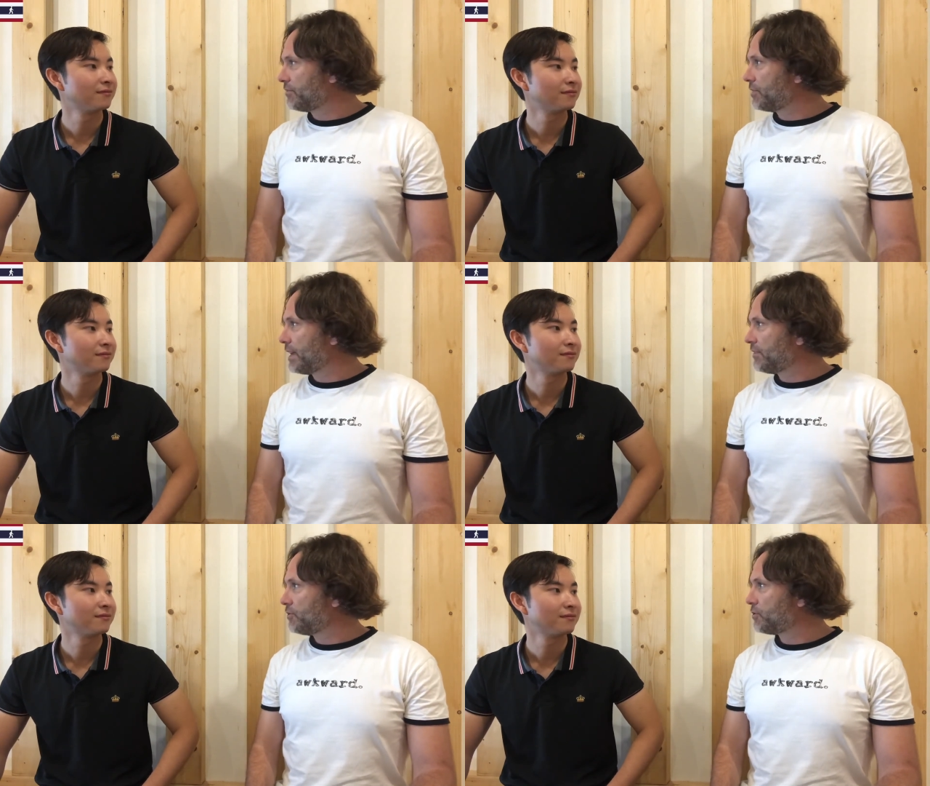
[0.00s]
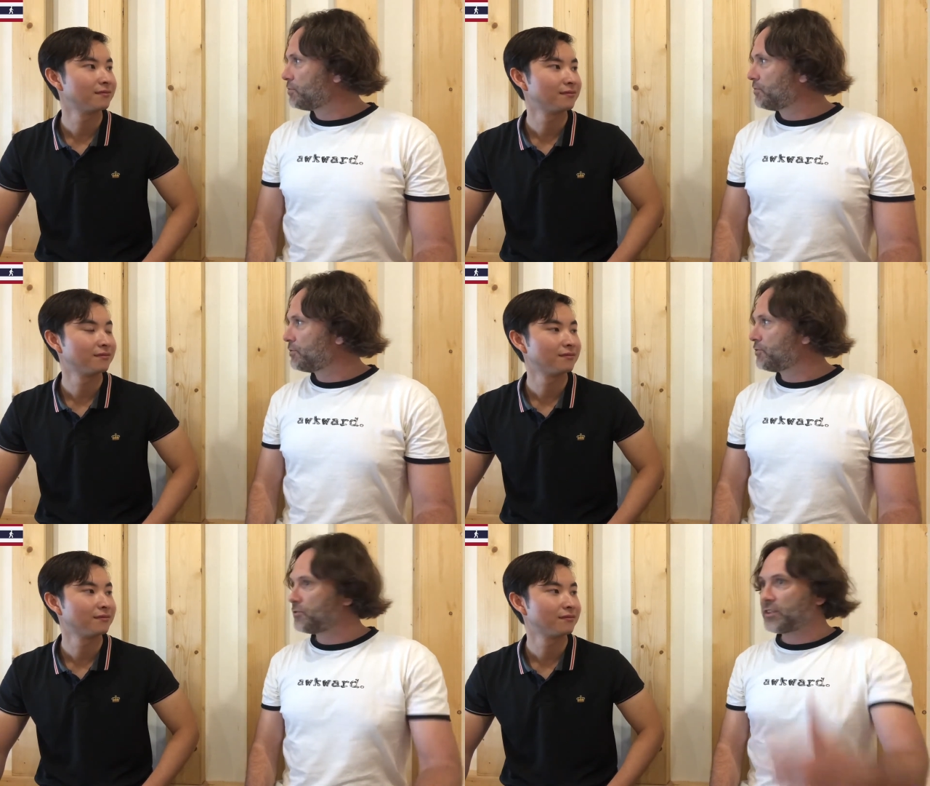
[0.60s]
Speaker 1: and, and
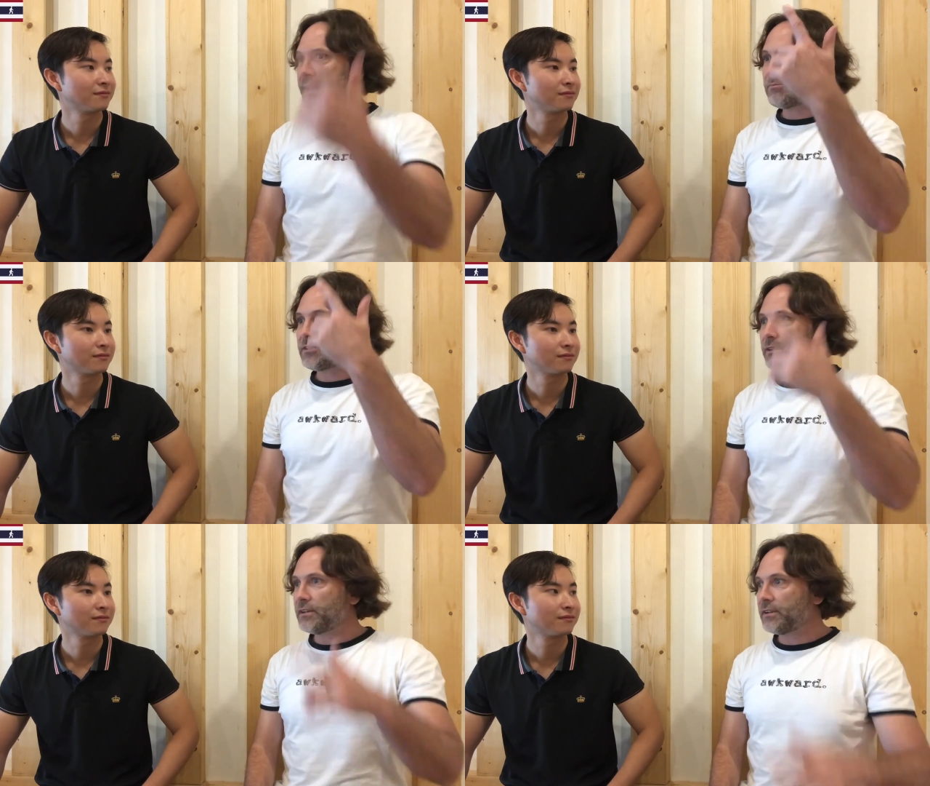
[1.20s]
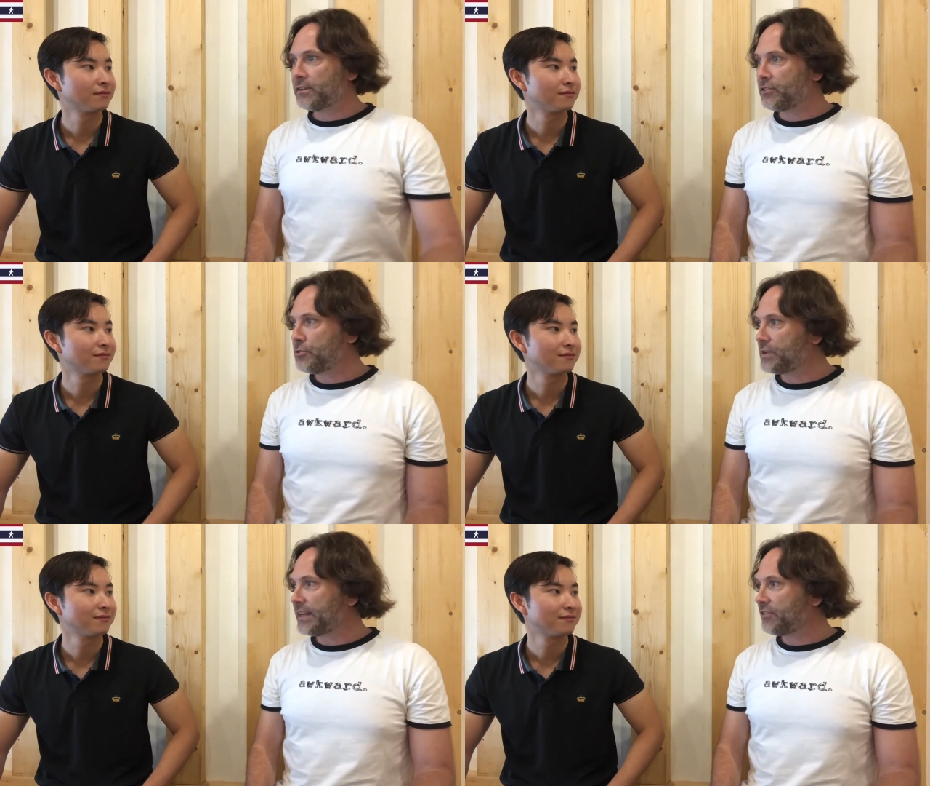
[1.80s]
slept uh,
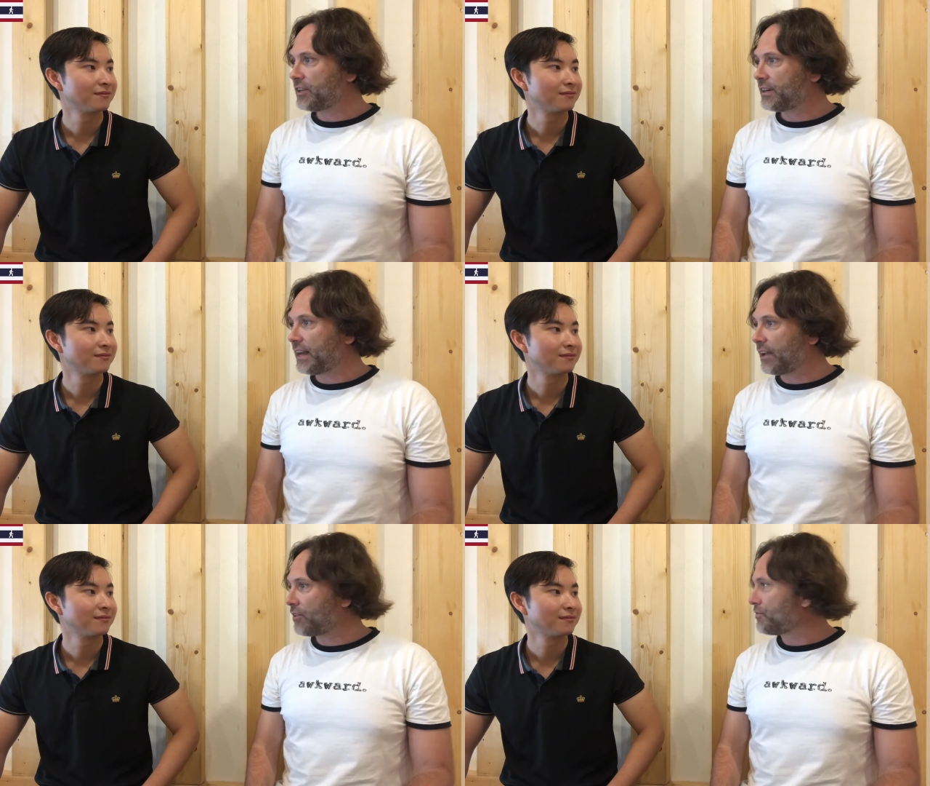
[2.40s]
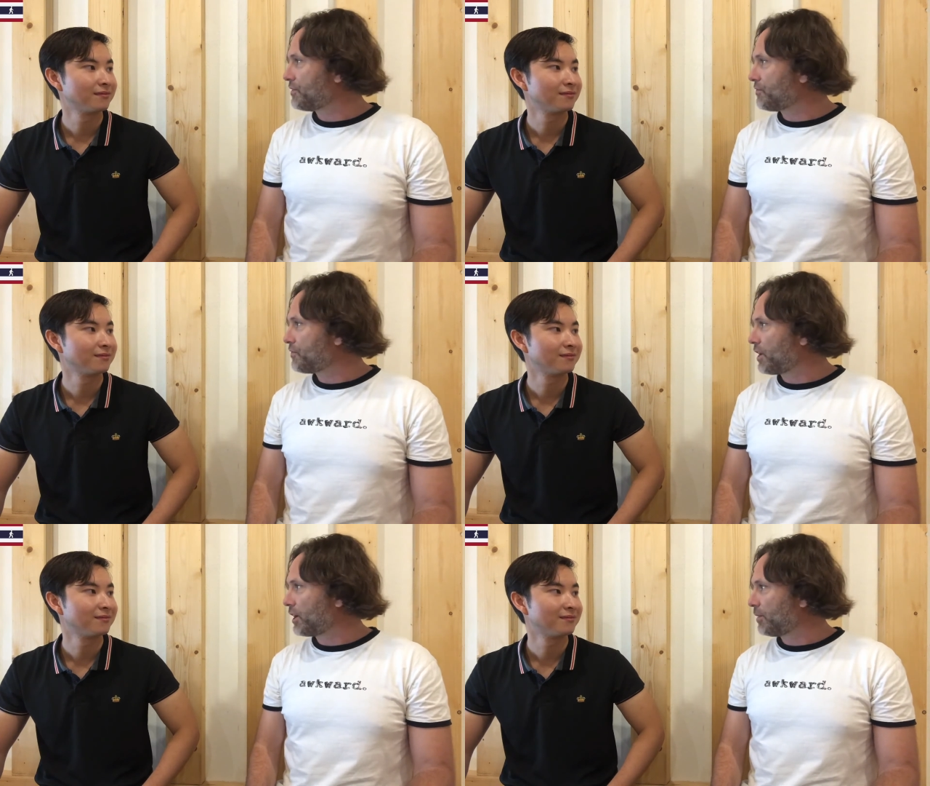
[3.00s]
two nights at an elephant
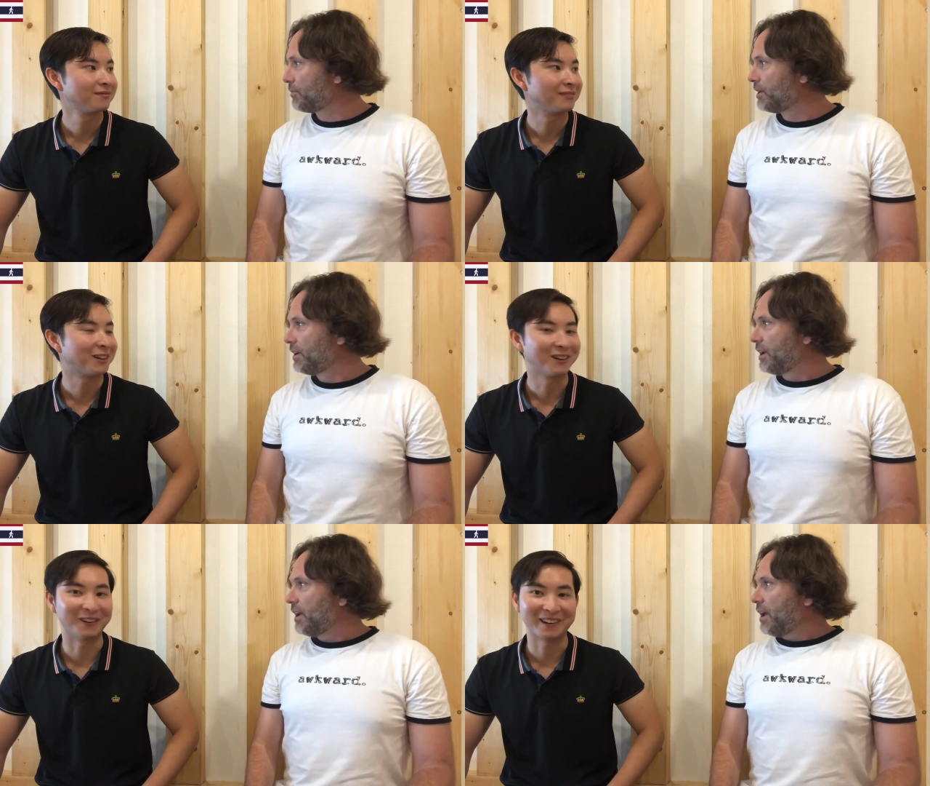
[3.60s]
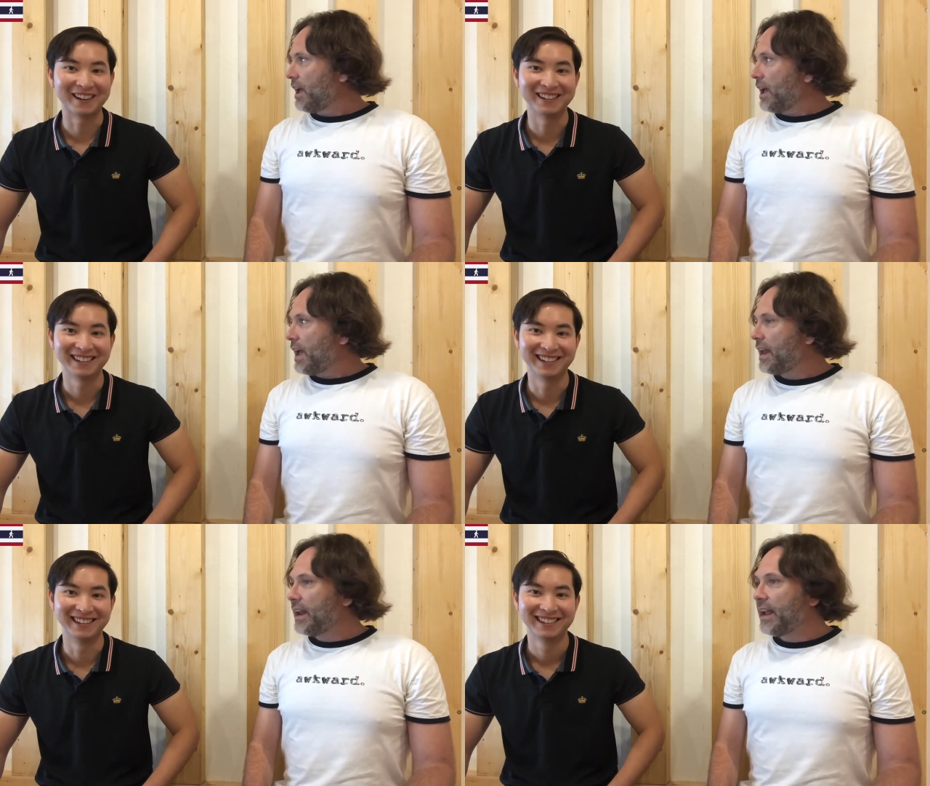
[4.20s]
farm.
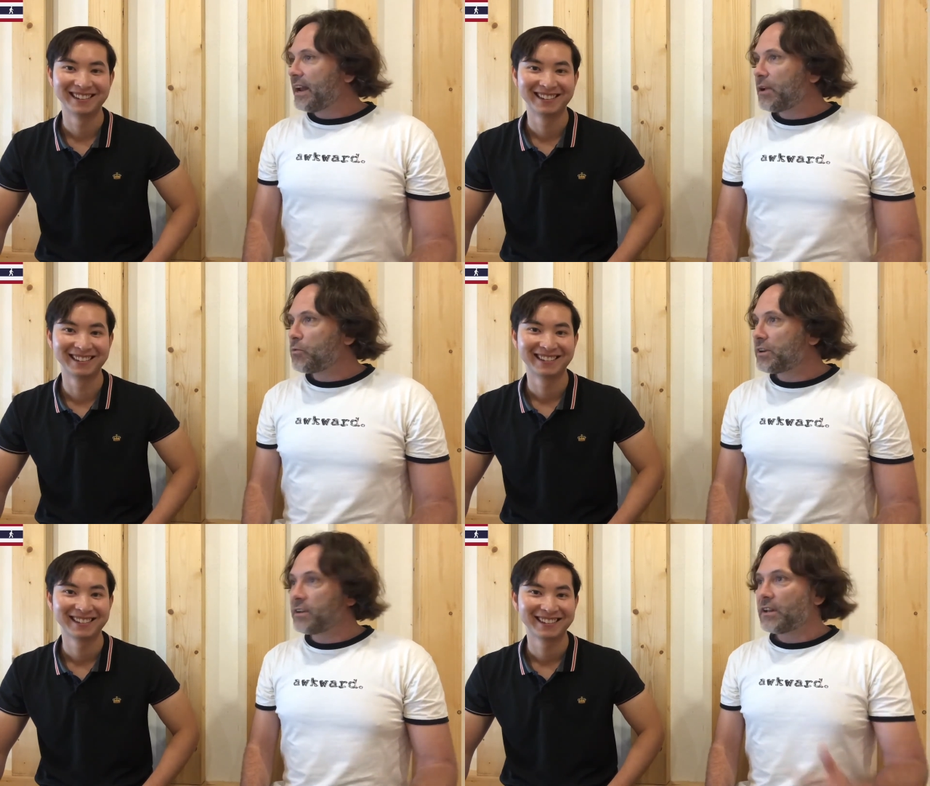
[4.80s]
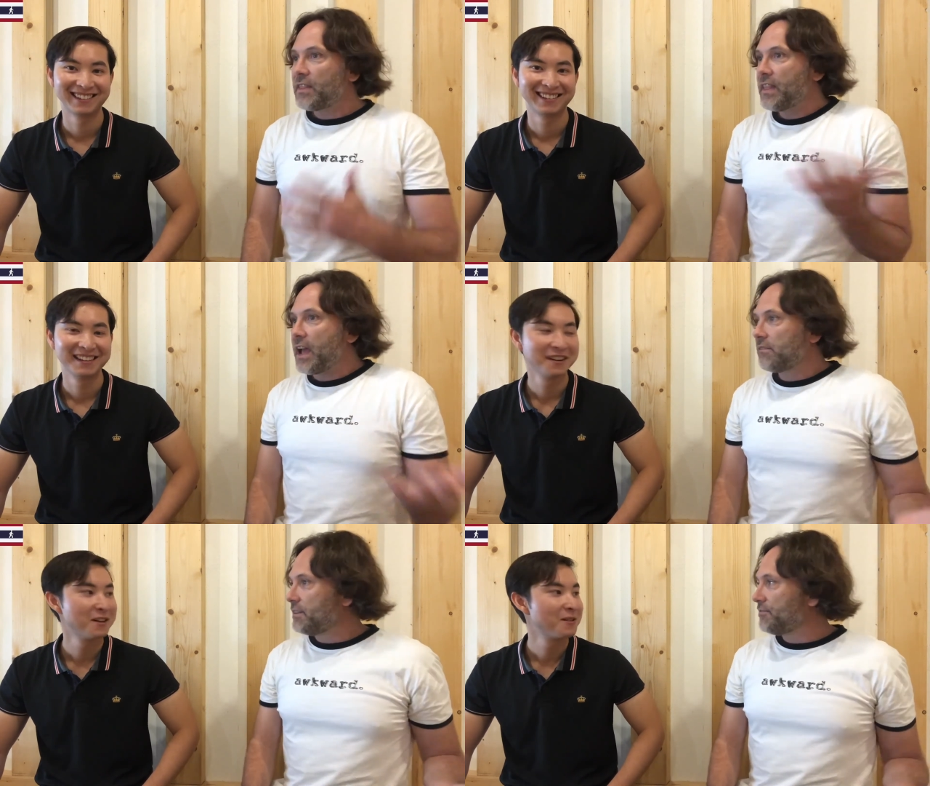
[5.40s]
Oh. And, and I wouldn't have done
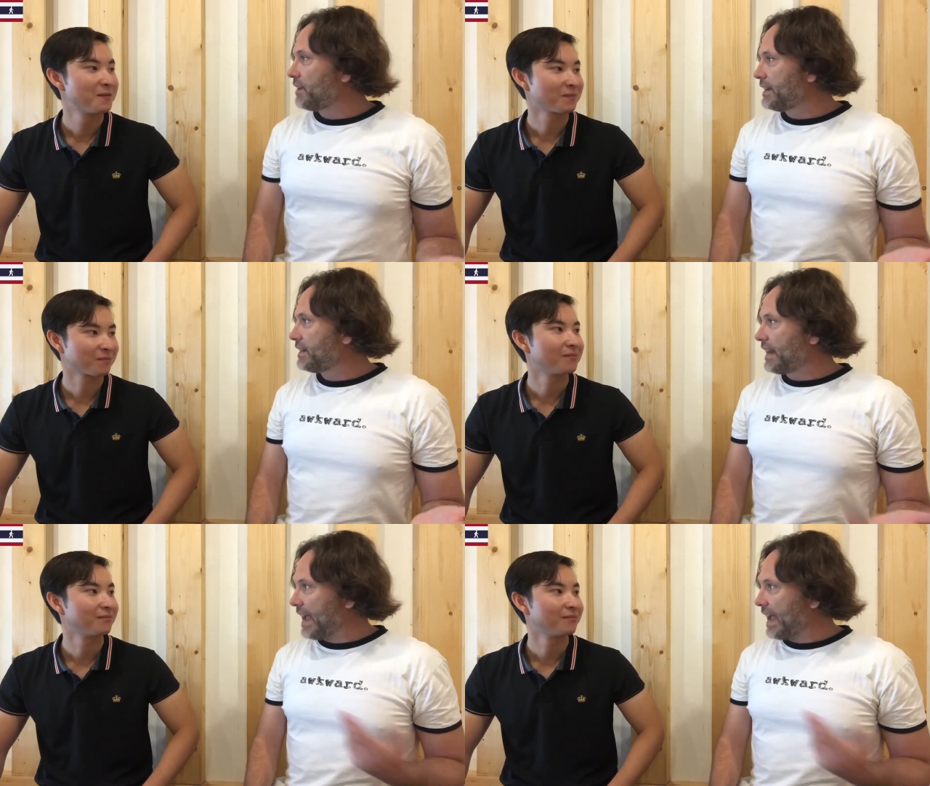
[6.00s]
that if I didn't